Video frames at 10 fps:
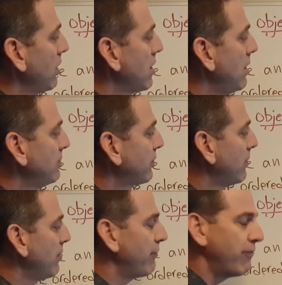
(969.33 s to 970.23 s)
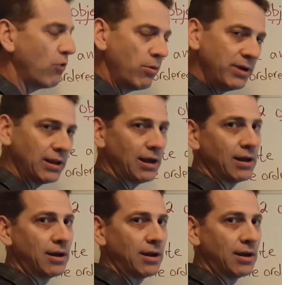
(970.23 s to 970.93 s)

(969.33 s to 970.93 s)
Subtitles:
it comes from the formula,